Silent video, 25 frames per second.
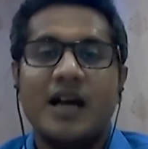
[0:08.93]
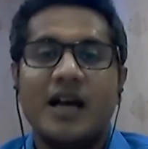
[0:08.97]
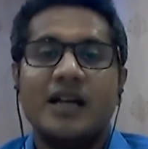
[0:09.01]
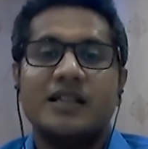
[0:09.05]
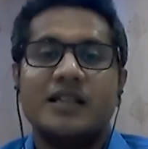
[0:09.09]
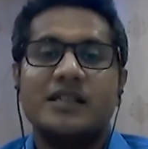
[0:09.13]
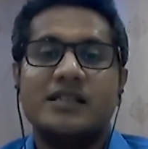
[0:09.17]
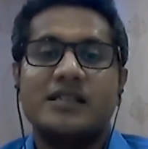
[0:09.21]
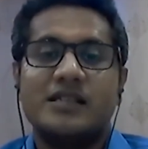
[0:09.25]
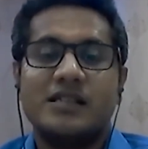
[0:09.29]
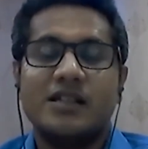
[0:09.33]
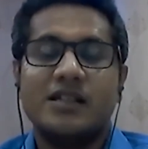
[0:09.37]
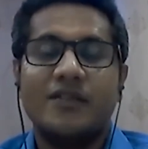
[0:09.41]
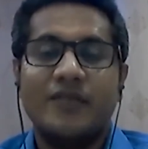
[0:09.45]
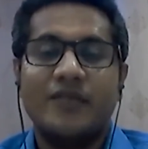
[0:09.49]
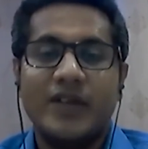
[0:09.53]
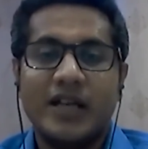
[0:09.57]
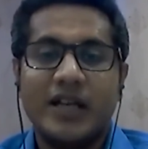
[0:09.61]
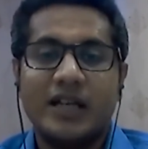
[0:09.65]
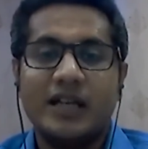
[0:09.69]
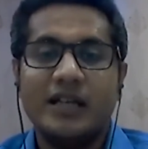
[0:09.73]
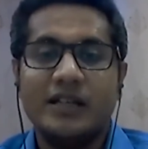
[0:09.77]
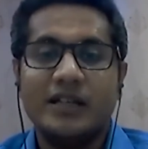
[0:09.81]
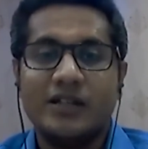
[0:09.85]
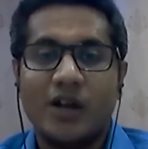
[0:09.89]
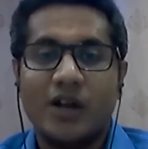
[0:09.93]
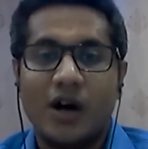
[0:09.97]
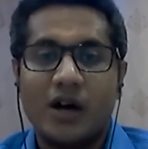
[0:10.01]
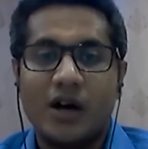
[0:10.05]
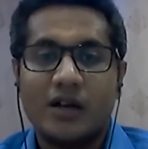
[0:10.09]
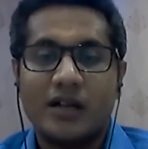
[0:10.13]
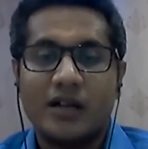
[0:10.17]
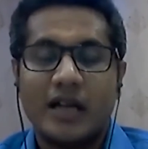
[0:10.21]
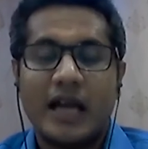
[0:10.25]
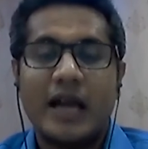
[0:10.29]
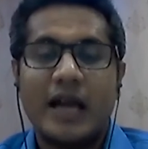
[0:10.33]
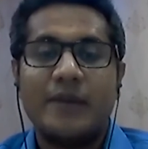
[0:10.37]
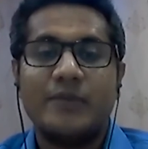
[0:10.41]
this is a weekly
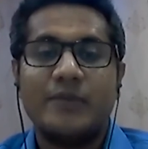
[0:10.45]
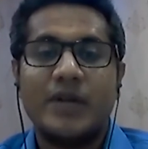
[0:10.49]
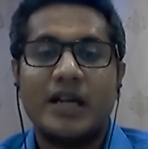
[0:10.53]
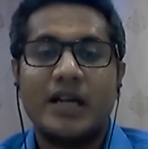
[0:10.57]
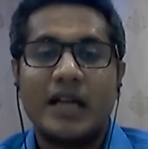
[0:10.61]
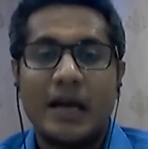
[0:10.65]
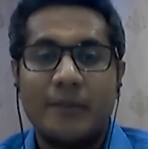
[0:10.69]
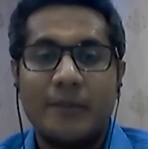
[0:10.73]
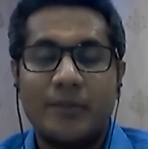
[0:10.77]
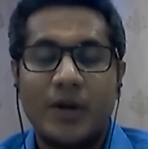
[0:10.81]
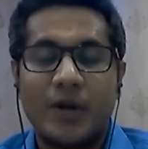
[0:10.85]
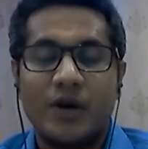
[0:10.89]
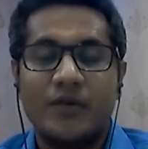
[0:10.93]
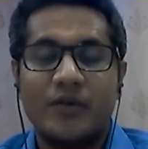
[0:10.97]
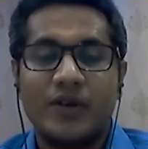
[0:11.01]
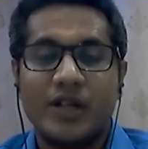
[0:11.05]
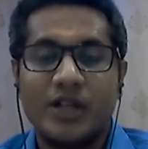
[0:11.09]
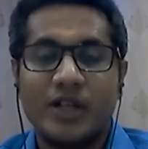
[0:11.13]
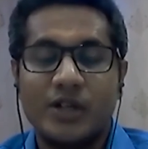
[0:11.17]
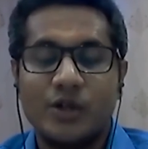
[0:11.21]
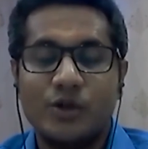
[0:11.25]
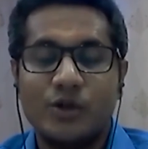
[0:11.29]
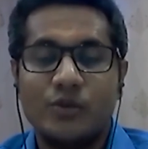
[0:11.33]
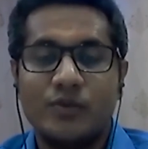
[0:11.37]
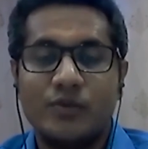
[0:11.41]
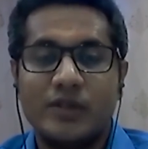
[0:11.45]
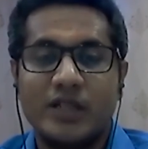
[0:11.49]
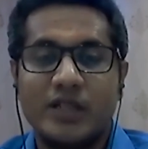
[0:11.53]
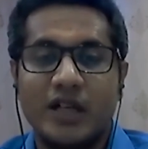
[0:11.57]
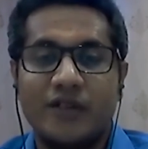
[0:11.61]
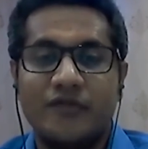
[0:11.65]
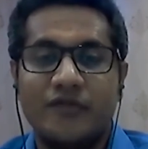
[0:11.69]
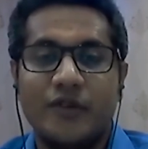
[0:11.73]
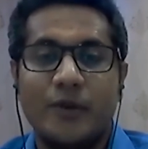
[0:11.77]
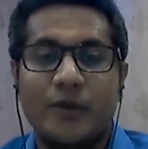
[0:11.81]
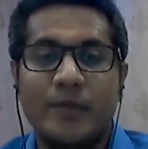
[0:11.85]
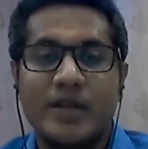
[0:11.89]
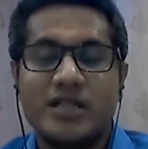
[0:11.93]
talk aimed at empowering you with the
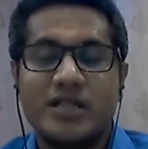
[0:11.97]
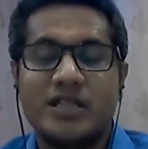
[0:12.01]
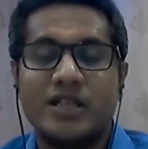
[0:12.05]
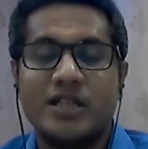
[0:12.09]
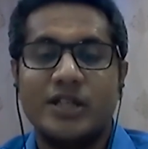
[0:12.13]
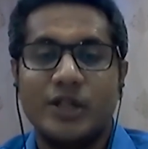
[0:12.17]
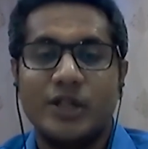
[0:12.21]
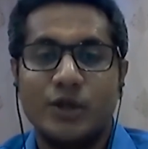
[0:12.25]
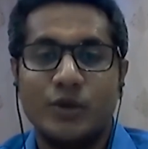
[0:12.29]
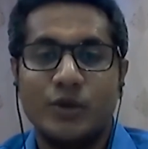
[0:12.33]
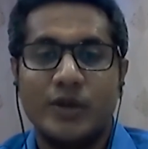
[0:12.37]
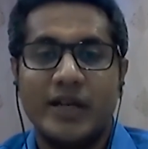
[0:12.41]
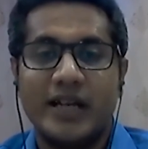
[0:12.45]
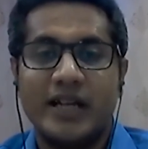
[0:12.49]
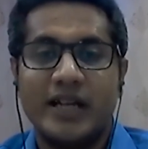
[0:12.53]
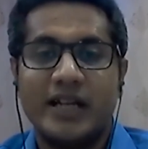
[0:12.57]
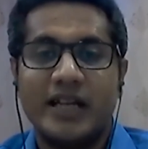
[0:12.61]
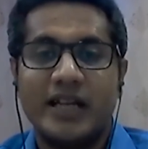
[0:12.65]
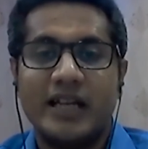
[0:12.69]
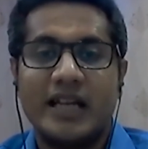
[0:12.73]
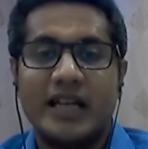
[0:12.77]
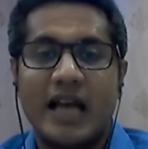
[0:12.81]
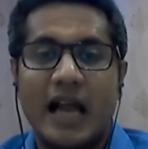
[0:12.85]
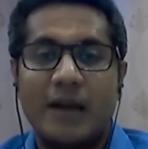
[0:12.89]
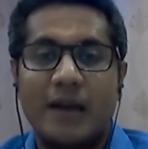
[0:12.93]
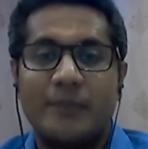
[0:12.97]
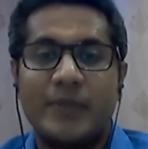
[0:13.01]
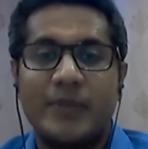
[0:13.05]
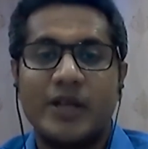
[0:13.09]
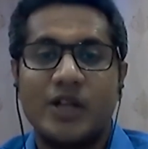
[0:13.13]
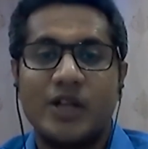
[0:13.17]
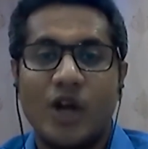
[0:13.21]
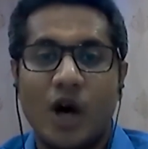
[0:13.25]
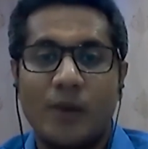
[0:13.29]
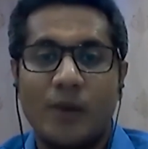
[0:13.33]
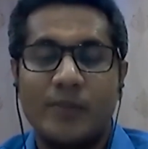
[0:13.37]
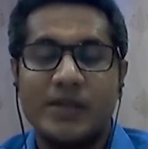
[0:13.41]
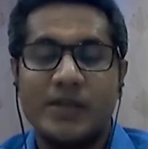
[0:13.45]
information you need in helping
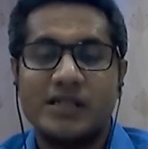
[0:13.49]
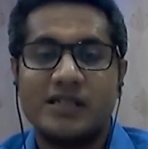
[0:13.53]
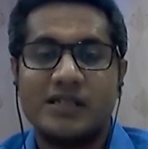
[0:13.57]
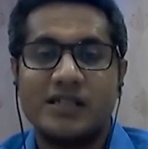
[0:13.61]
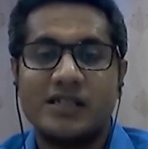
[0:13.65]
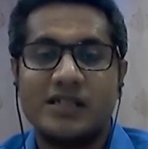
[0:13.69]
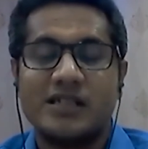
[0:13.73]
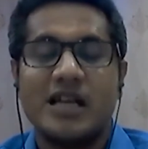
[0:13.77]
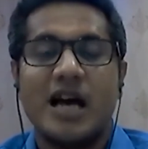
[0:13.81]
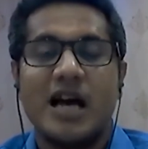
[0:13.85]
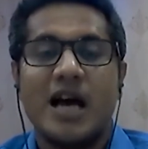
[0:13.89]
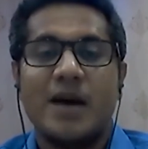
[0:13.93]
your business